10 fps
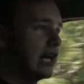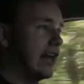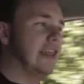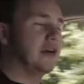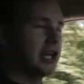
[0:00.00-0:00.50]

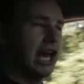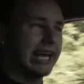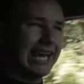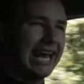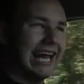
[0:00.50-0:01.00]
and they were
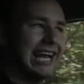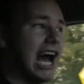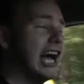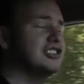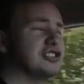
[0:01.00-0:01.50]
like, hey,
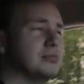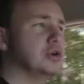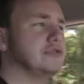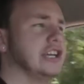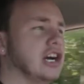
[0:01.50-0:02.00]
I just
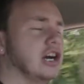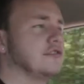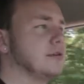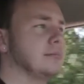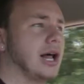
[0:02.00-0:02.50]
moved here
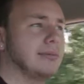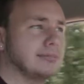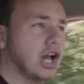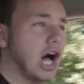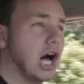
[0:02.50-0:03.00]
from blah blah
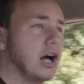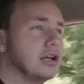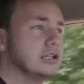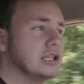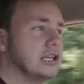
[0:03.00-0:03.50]
blah,
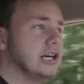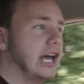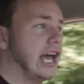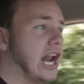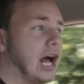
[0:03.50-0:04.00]

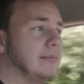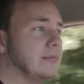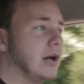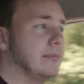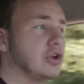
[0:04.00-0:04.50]
and
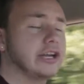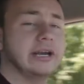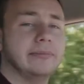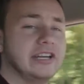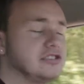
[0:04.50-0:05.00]
I'm looking
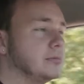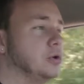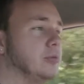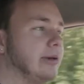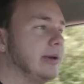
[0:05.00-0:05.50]
to meet some
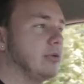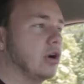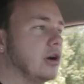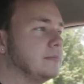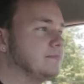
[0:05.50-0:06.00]
new
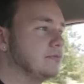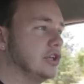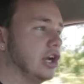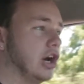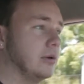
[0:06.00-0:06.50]
people,
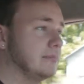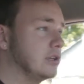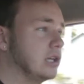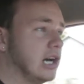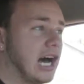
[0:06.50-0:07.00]
you know,
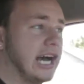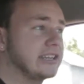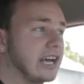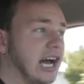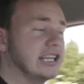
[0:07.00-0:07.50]

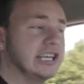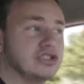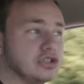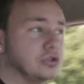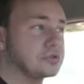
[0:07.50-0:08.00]
I'd kindly
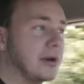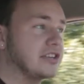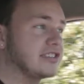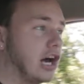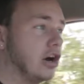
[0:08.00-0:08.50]
introduce
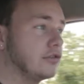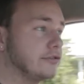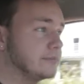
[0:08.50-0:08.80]
myself.